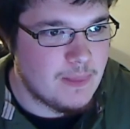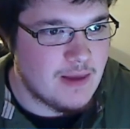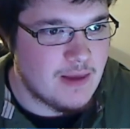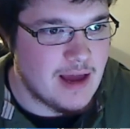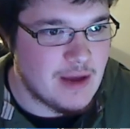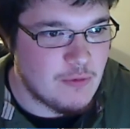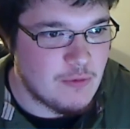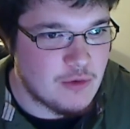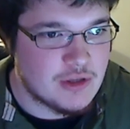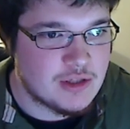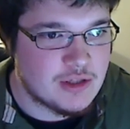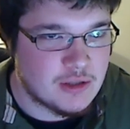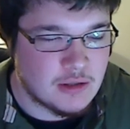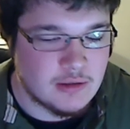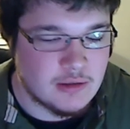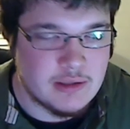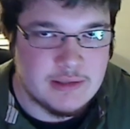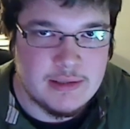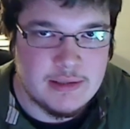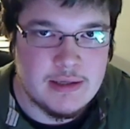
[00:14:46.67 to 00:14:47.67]
I would
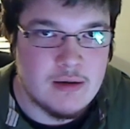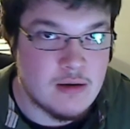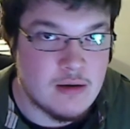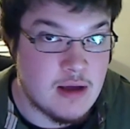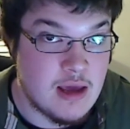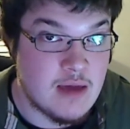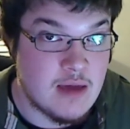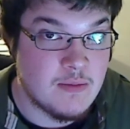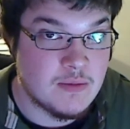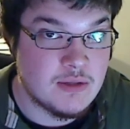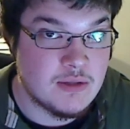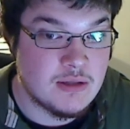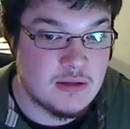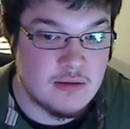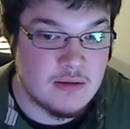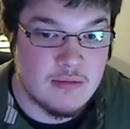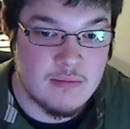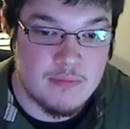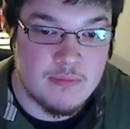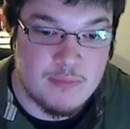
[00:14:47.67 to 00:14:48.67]
start listing your names,
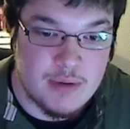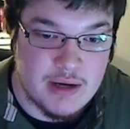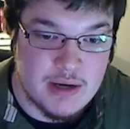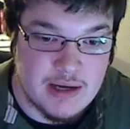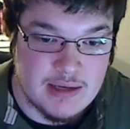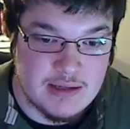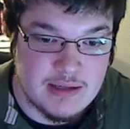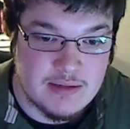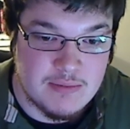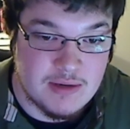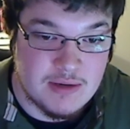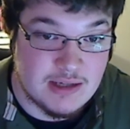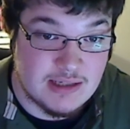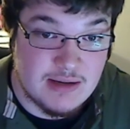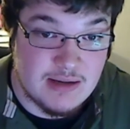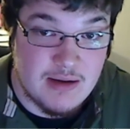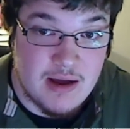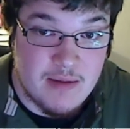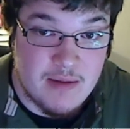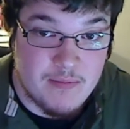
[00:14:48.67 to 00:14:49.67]
but because
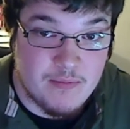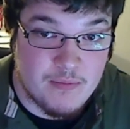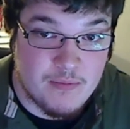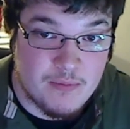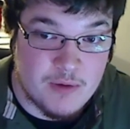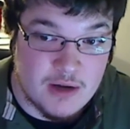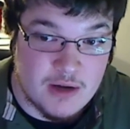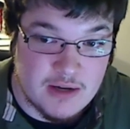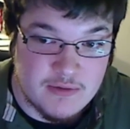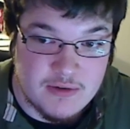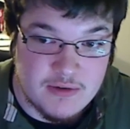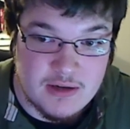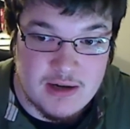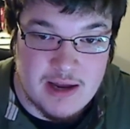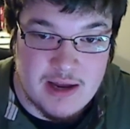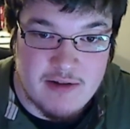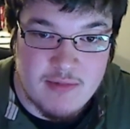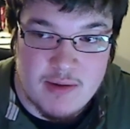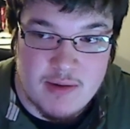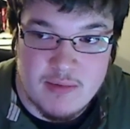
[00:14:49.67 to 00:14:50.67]
I'm
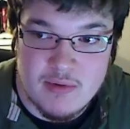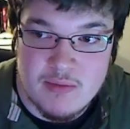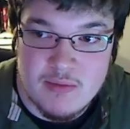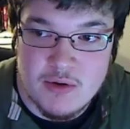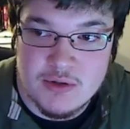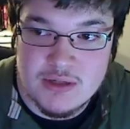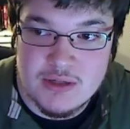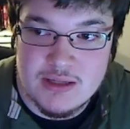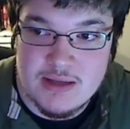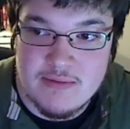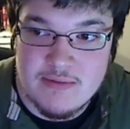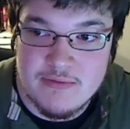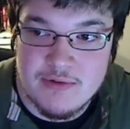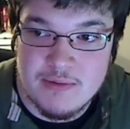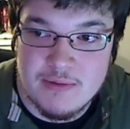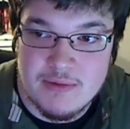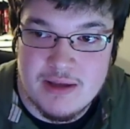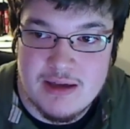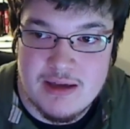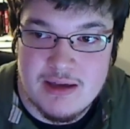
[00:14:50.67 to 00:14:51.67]
confident I remember most of them
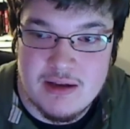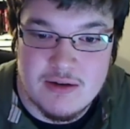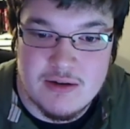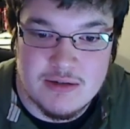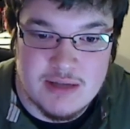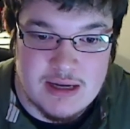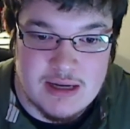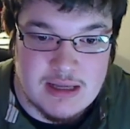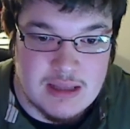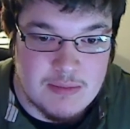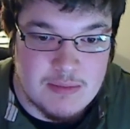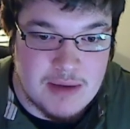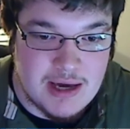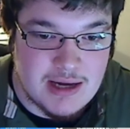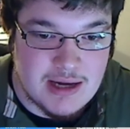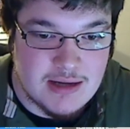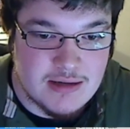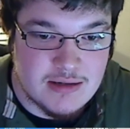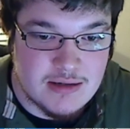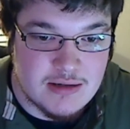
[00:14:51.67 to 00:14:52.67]
from, like, you know, signing the
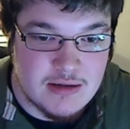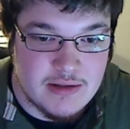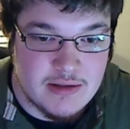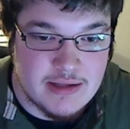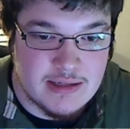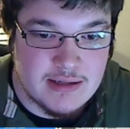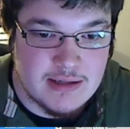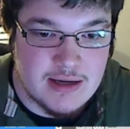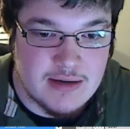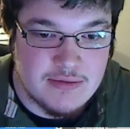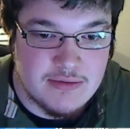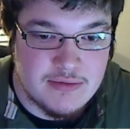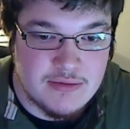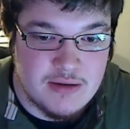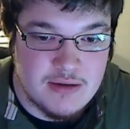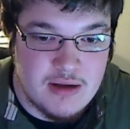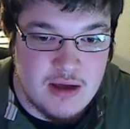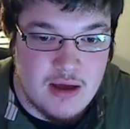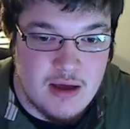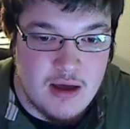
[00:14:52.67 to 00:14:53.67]
packages and all that
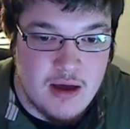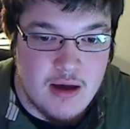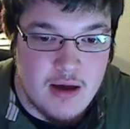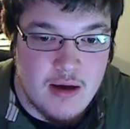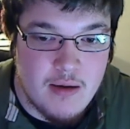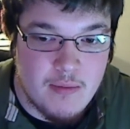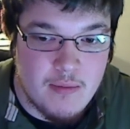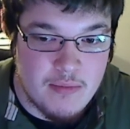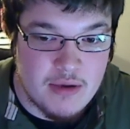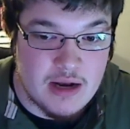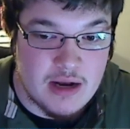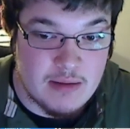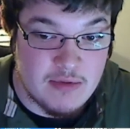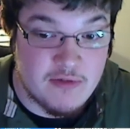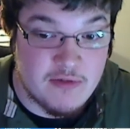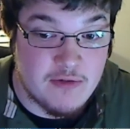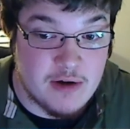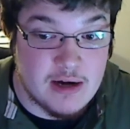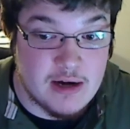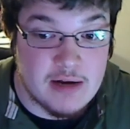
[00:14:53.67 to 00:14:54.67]
stuff, but I'm
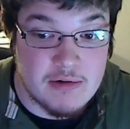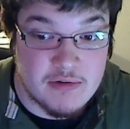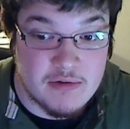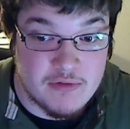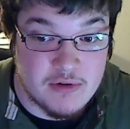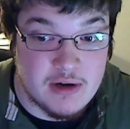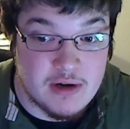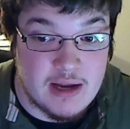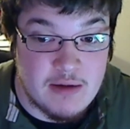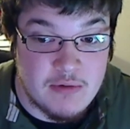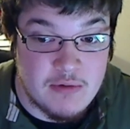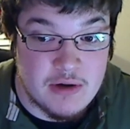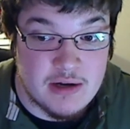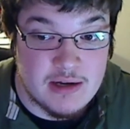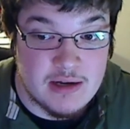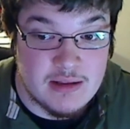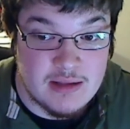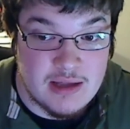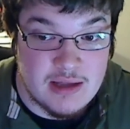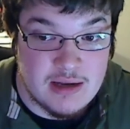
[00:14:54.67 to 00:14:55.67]
afraid I would forget one
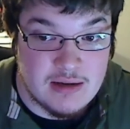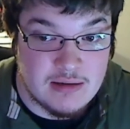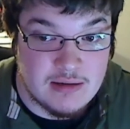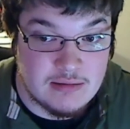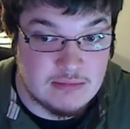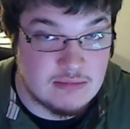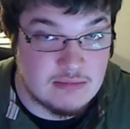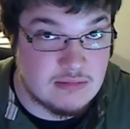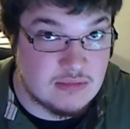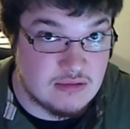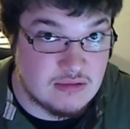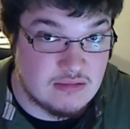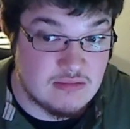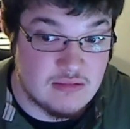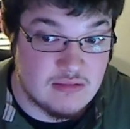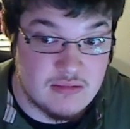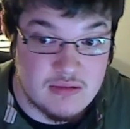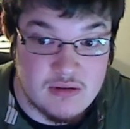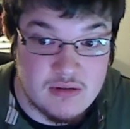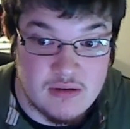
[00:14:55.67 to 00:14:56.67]
and then, you know,
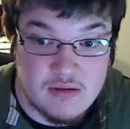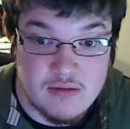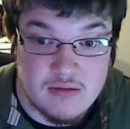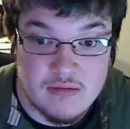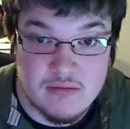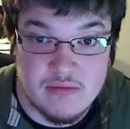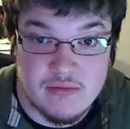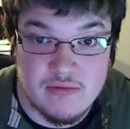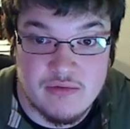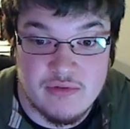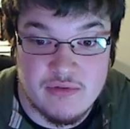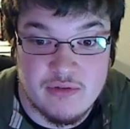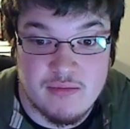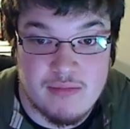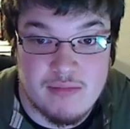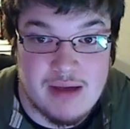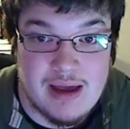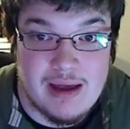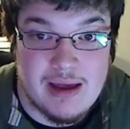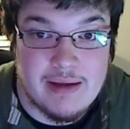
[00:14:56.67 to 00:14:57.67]
feel
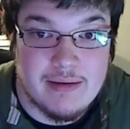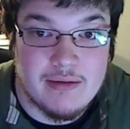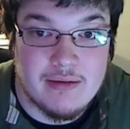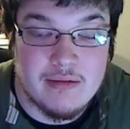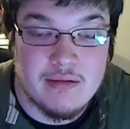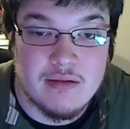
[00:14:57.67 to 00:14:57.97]
bad.